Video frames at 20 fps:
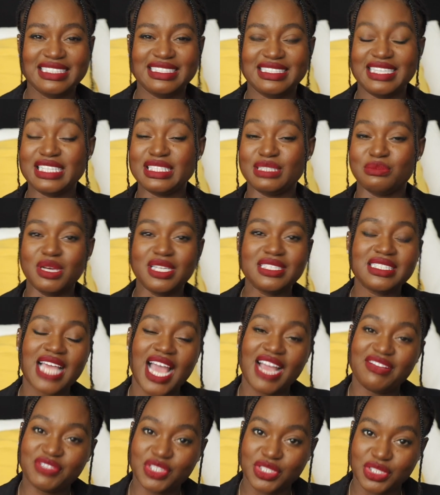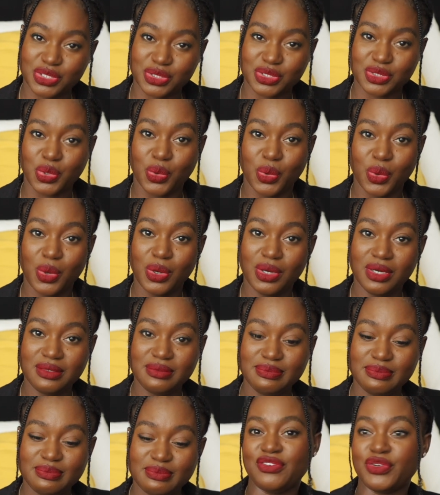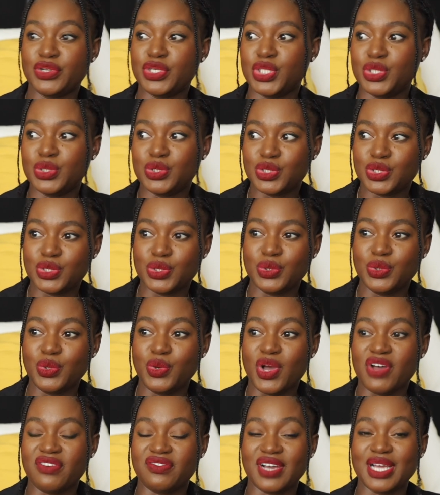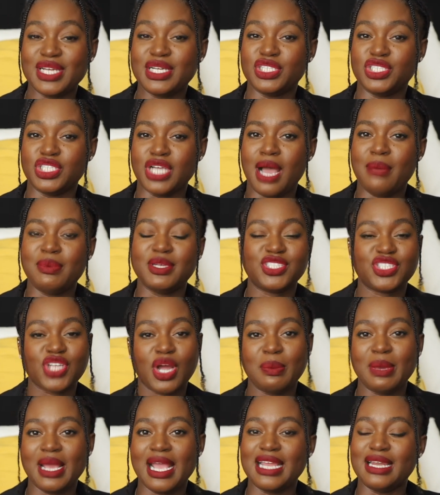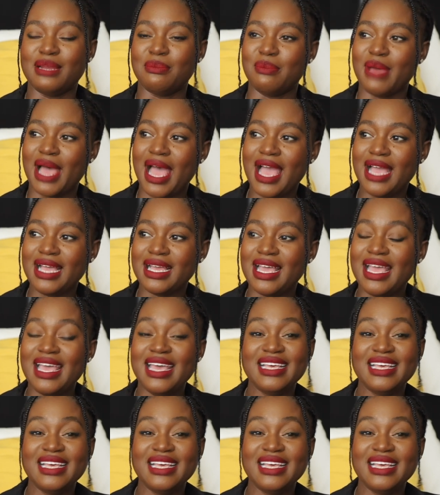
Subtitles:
6 months after school for you to find a job and start paying them back.